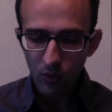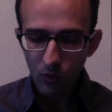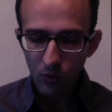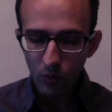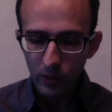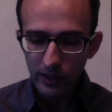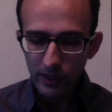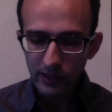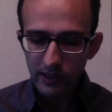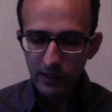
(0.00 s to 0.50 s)

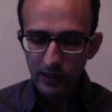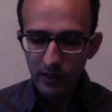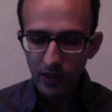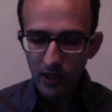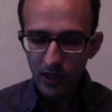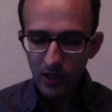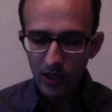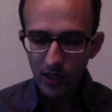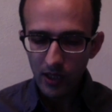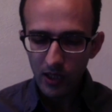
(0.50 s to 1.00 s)
with
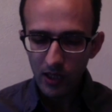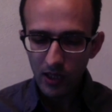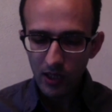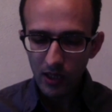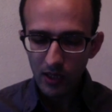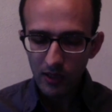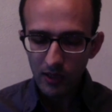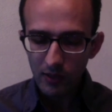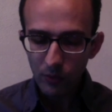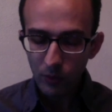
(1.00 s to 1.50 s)

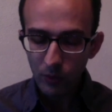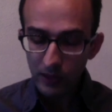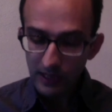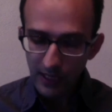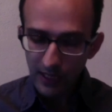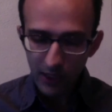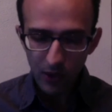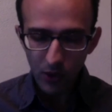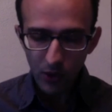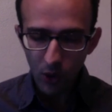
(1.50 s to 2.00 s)

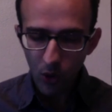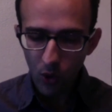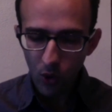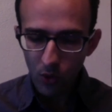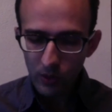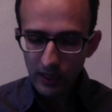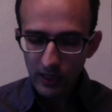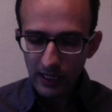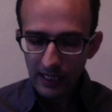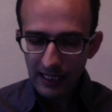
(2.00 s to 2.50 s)
their
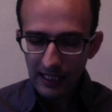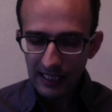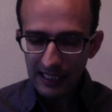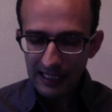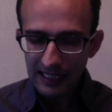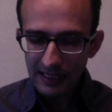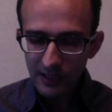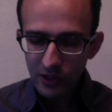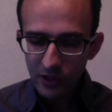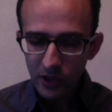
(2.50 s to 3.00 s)
own
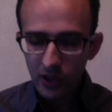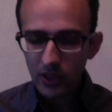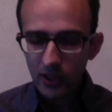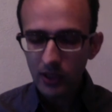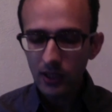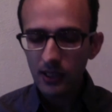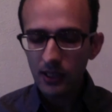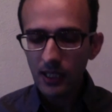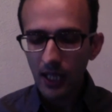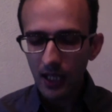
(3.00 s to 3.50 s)

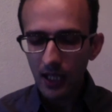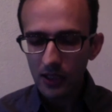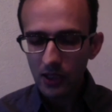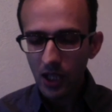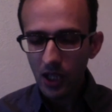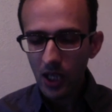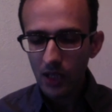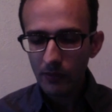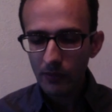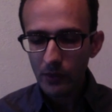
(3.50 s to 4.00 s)
internally
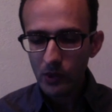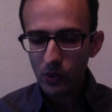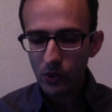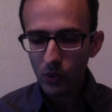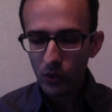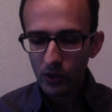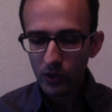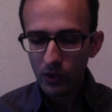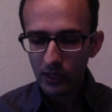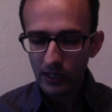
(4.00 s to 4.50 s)

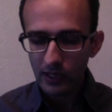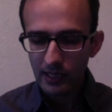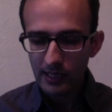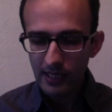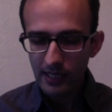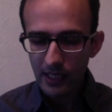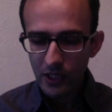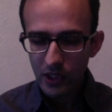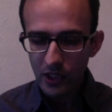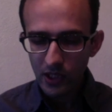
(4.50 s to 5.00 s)
autonomous
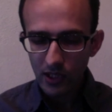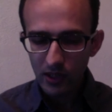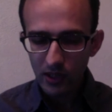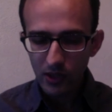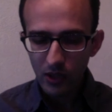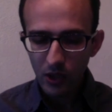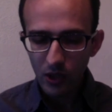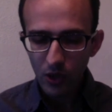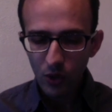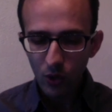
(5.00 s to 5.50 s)

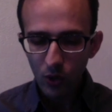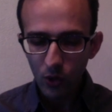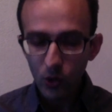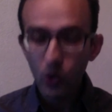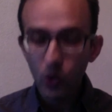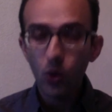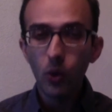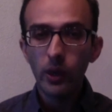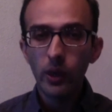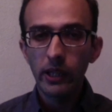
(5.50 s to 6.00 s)
organization or
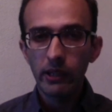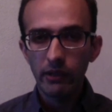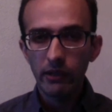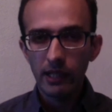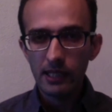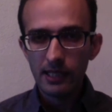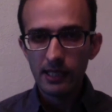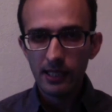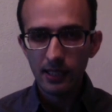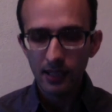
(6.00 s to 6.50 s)

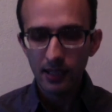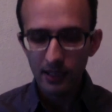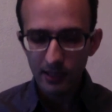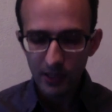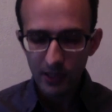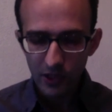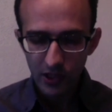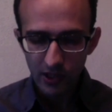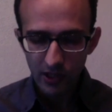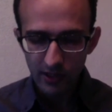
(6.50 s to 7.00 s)
coherency
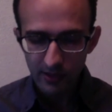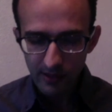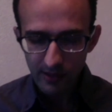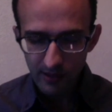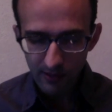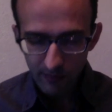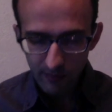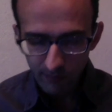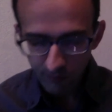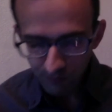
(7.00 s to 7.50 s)

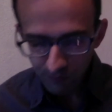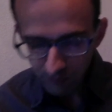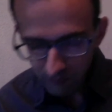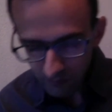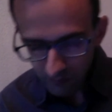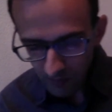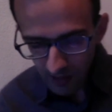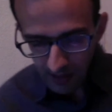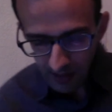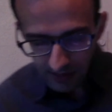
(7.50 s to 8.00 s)
conditions.
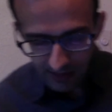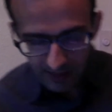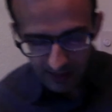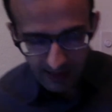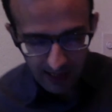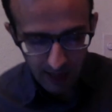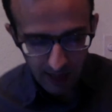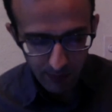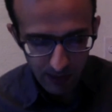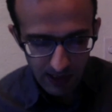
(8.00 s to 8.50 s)
This
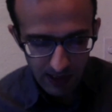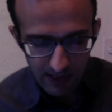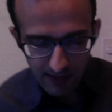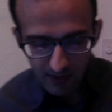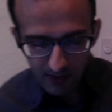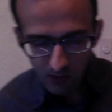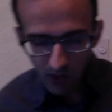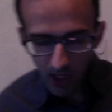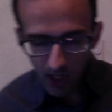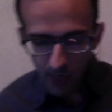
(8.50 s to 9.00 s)
can be
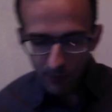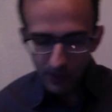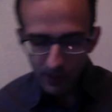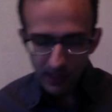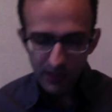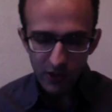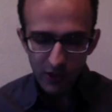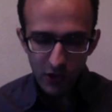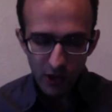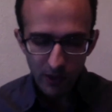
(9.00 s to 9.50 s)
described
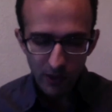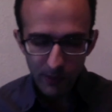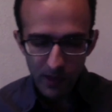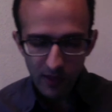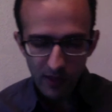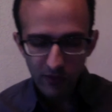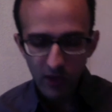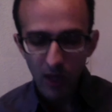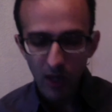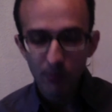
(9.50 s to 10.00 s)
in terms
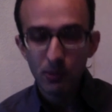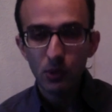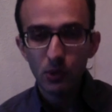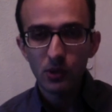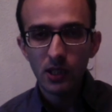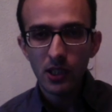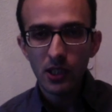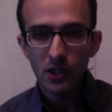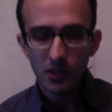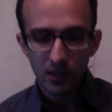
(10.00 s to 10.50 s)
of
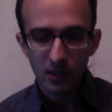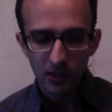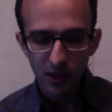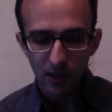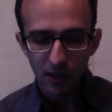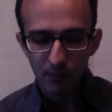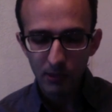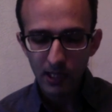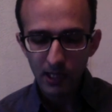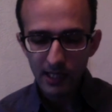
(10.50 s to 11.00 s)
computational
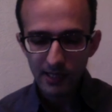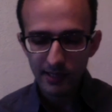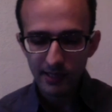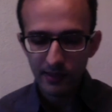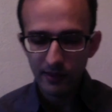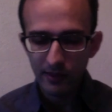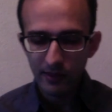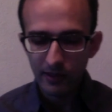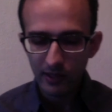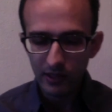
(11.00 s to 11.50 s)

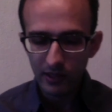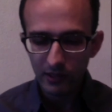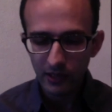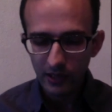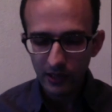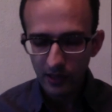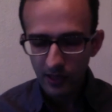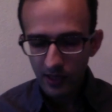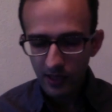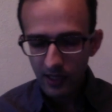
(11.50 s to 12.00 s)
complexity
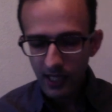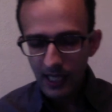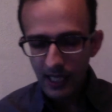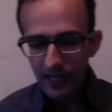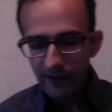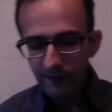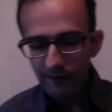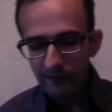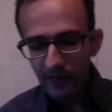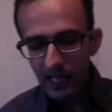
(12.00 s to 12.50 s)
theory.
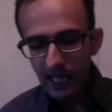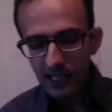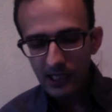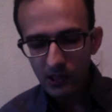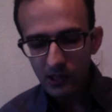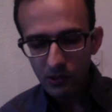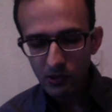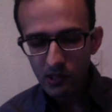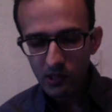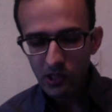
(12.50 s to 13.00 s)

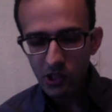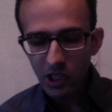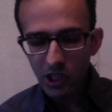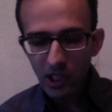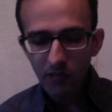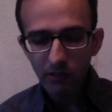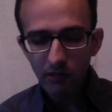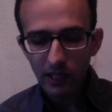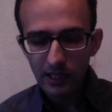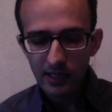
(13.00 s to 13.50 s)
Values
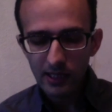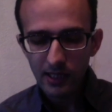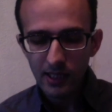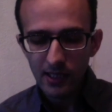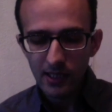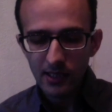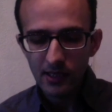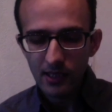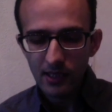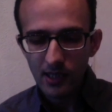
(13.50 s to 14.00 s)

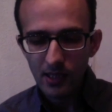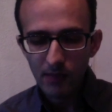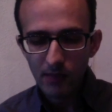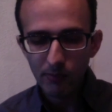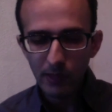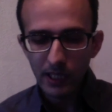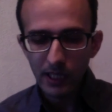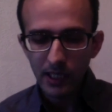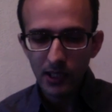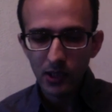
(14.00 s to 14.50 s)
generated
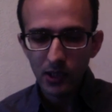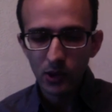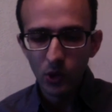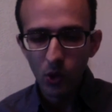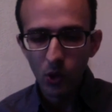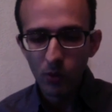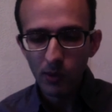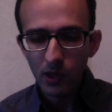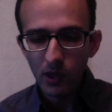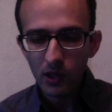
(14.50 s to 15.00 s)
by a
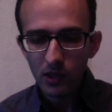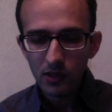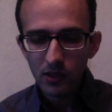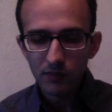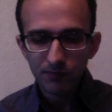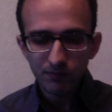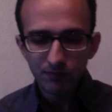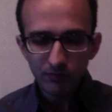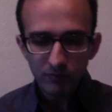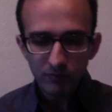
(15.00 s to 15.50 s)
global